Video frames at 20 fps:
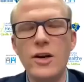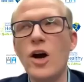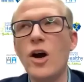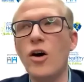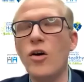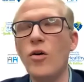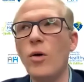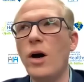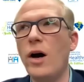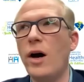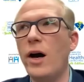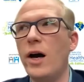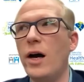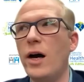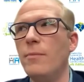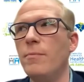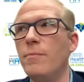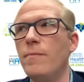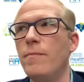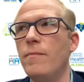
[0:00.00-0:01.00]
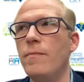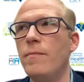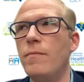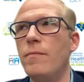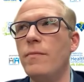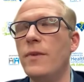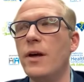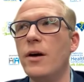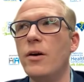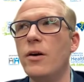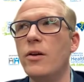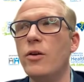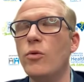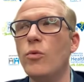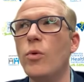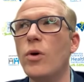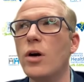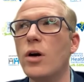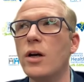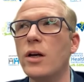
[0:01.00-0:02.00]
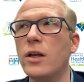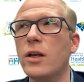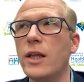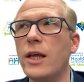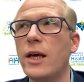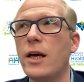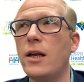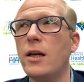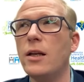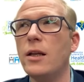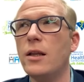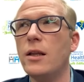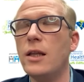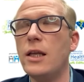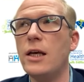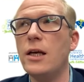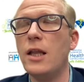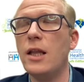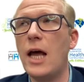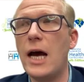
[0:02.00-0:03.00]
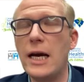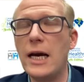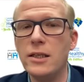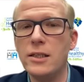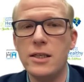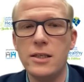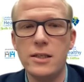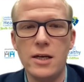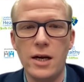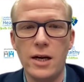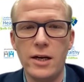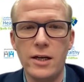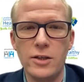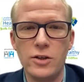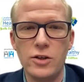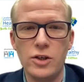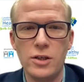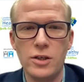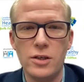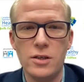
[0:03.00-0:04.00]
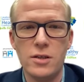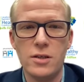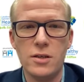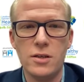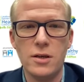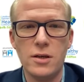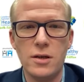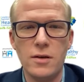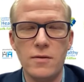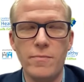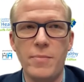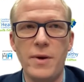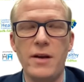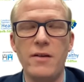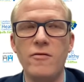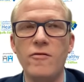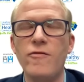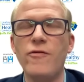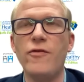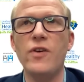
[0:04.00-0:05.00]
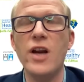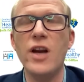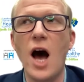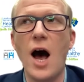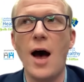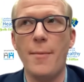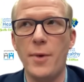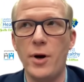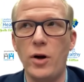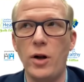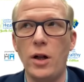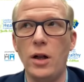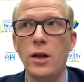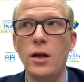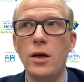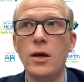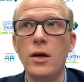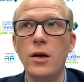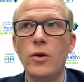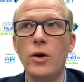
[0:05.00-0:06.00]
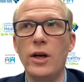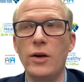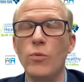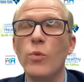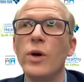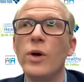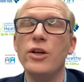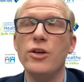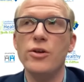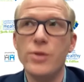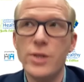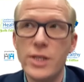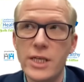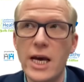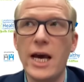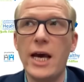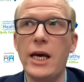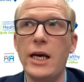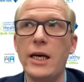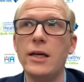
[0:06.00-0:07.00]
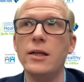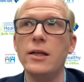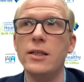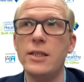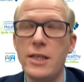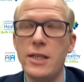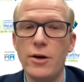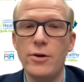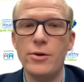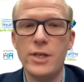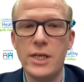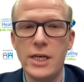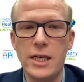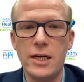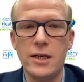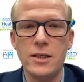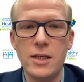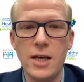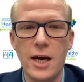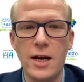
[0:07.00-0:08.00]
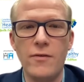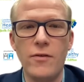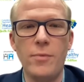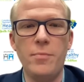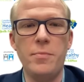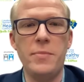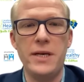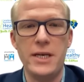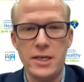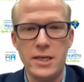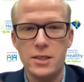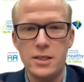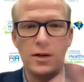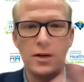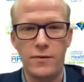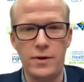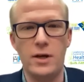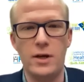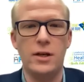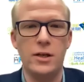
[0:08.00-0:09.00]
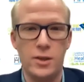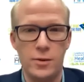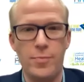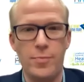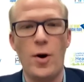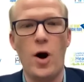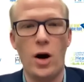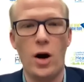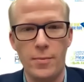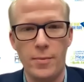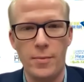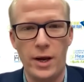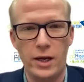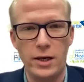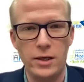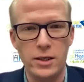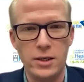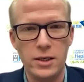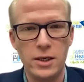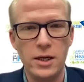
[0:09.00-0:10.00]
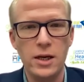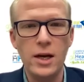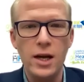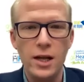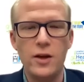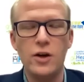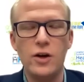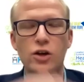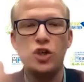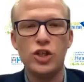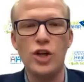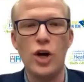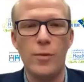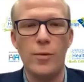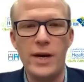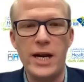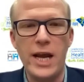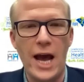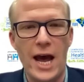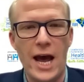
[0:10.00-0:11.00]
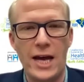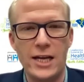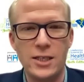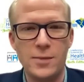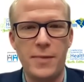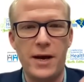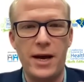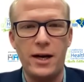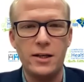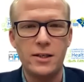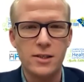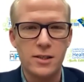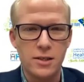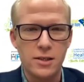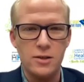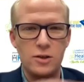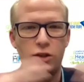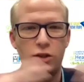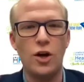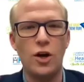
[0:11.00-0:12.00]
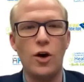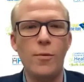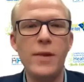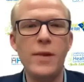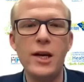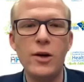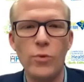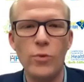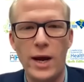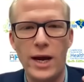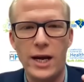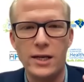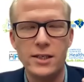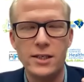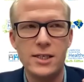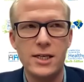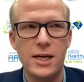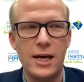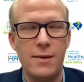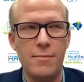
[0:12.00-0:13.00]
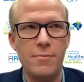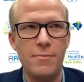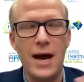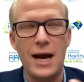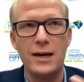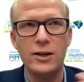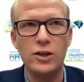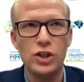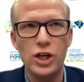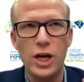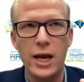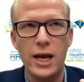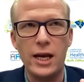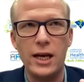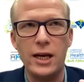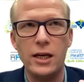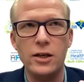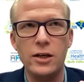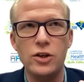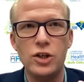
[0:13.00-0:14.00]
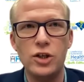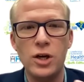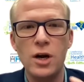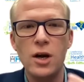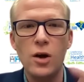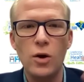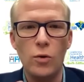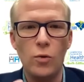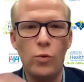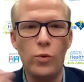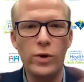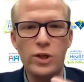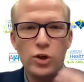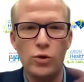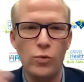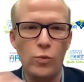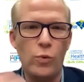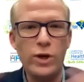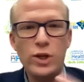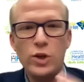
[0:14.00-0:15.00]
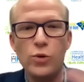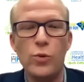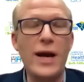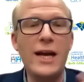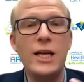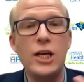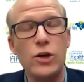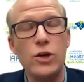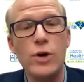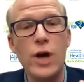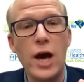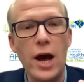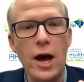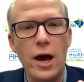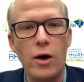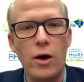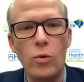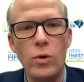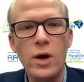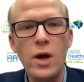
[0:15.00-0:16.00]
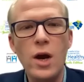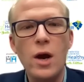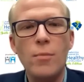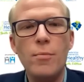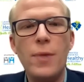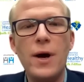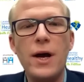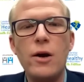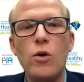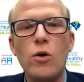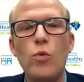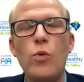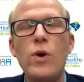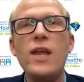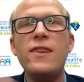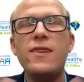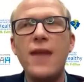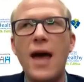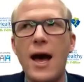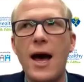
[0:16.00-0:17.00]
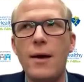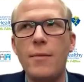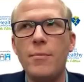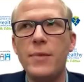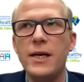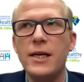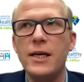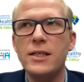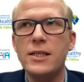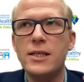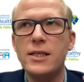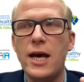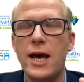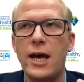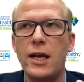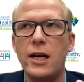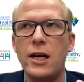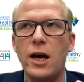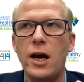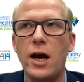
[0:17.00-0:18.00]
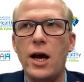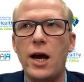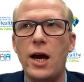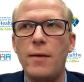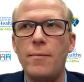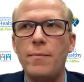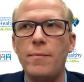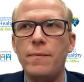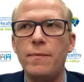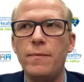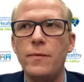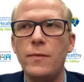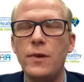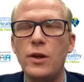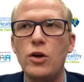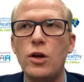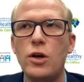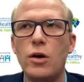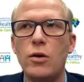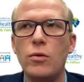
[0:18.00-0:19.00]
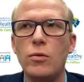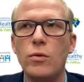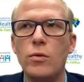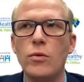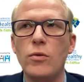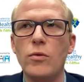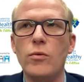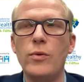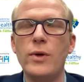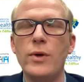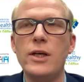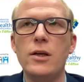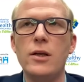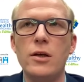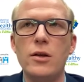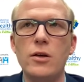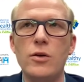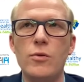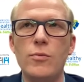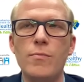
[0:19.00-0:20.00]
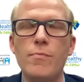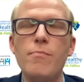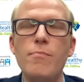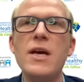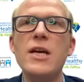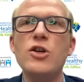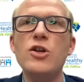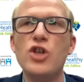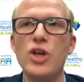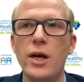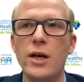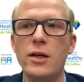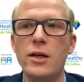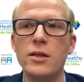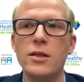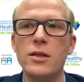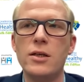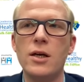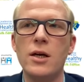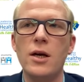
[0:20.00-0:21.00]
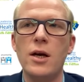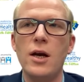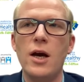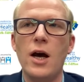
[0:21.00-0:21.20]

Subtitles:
no, the work that the Alliance has done has just been phenomenal. And when you say DOT is kind of a beast of a department, there are so many aspects, so many ways to impact change. Which way do you go? But with that being said, you mentioned